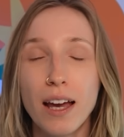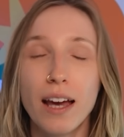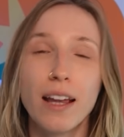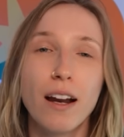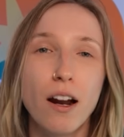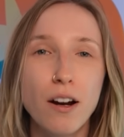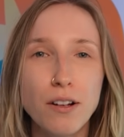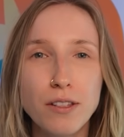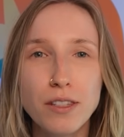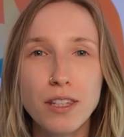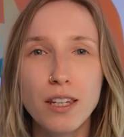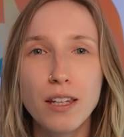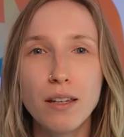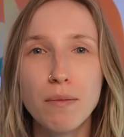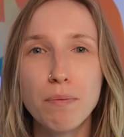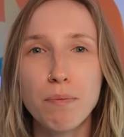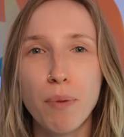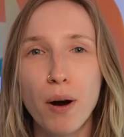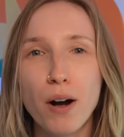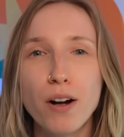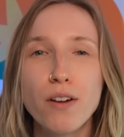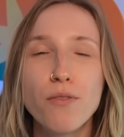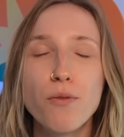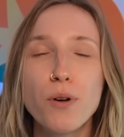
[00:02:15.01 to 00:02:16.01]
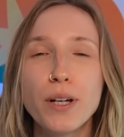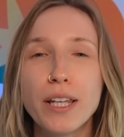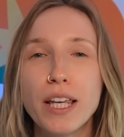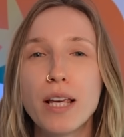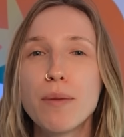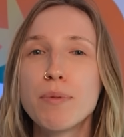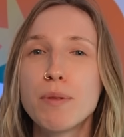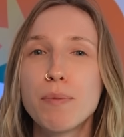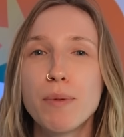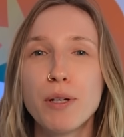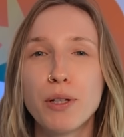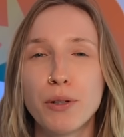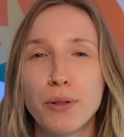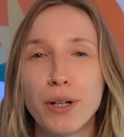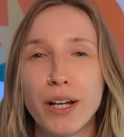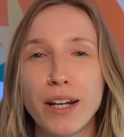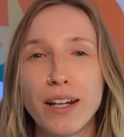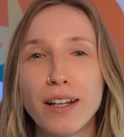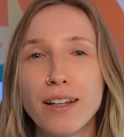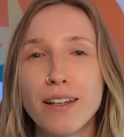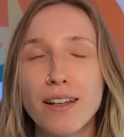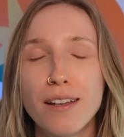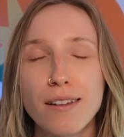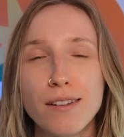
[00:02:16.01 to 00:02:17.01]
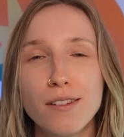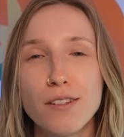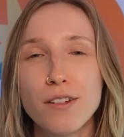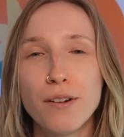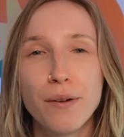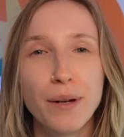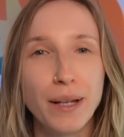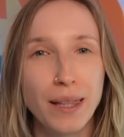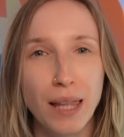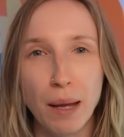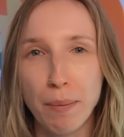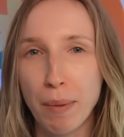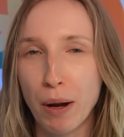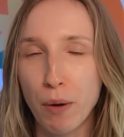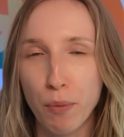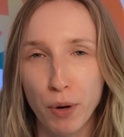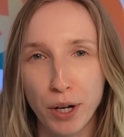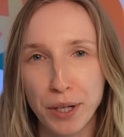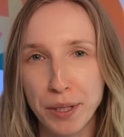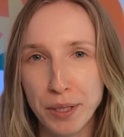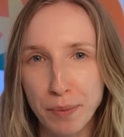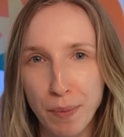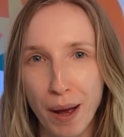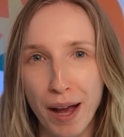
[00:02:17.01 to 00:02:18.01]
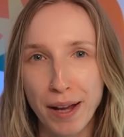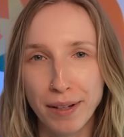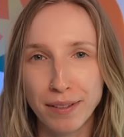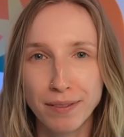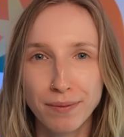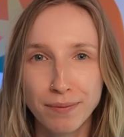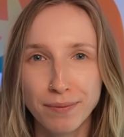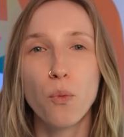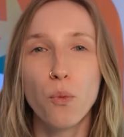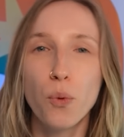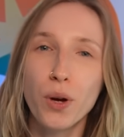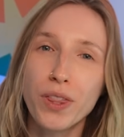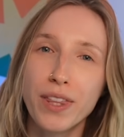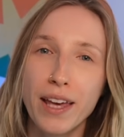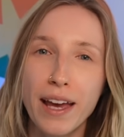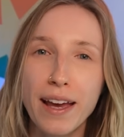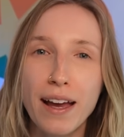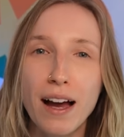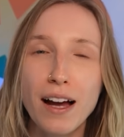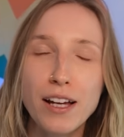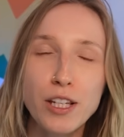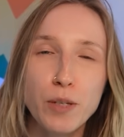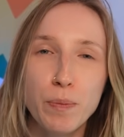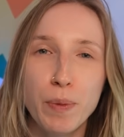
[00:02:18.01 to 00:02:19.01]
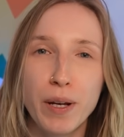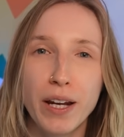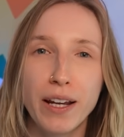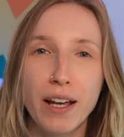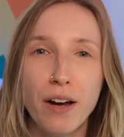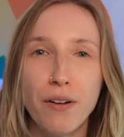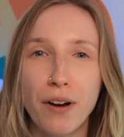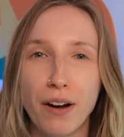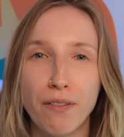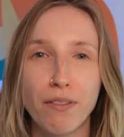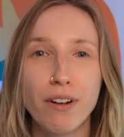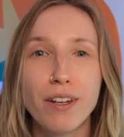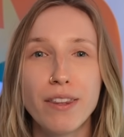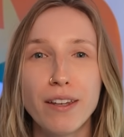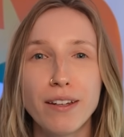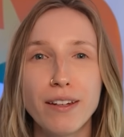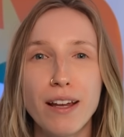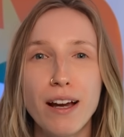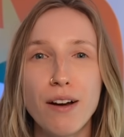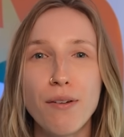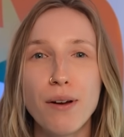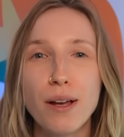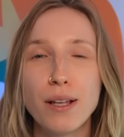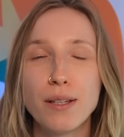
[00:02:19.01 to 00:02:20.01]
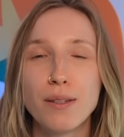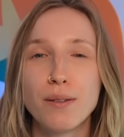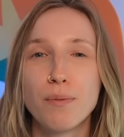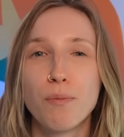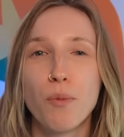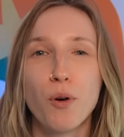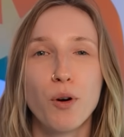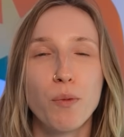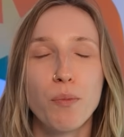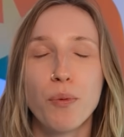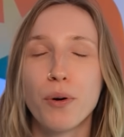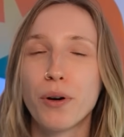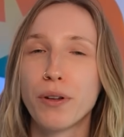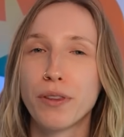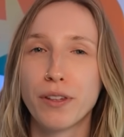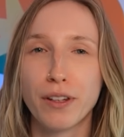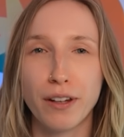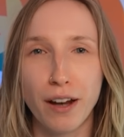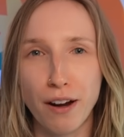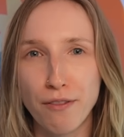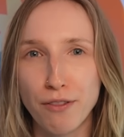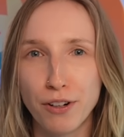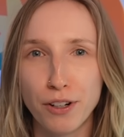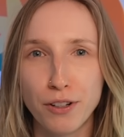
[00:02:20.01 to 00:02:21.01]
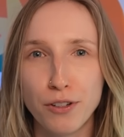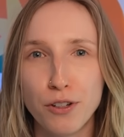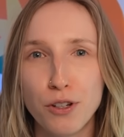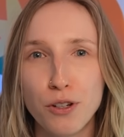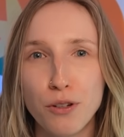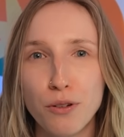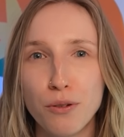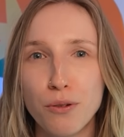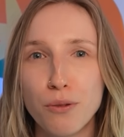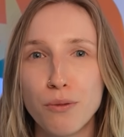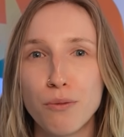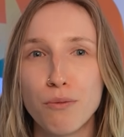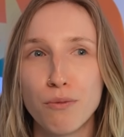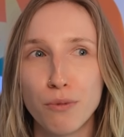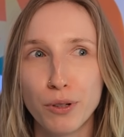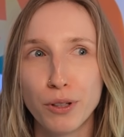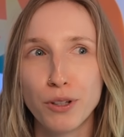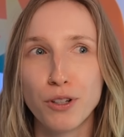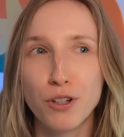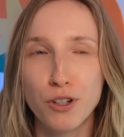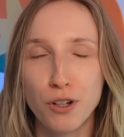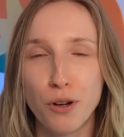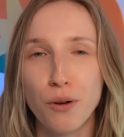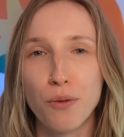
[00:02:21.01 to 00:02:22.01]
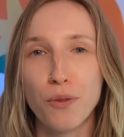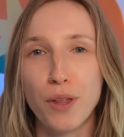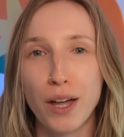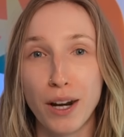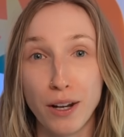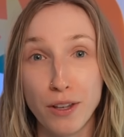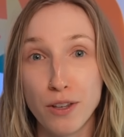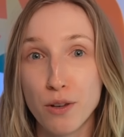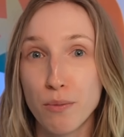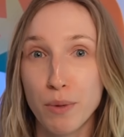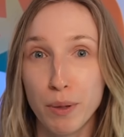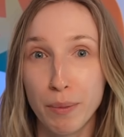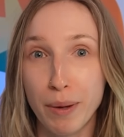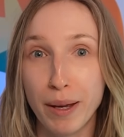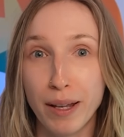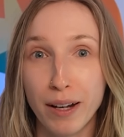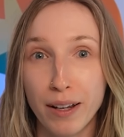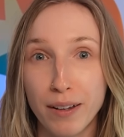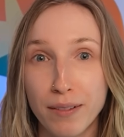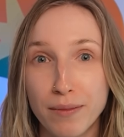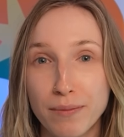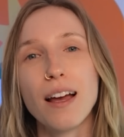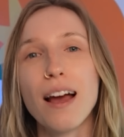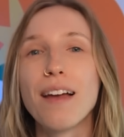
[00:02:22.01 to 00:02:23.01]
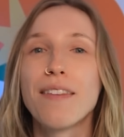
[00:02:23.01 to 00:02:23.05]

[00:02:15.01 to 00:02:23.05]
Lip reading: And honestly, part of what keeps me creating is knowing that my work is mine. With AI spitting out everything now, it's more important than ever to really show that a human made it.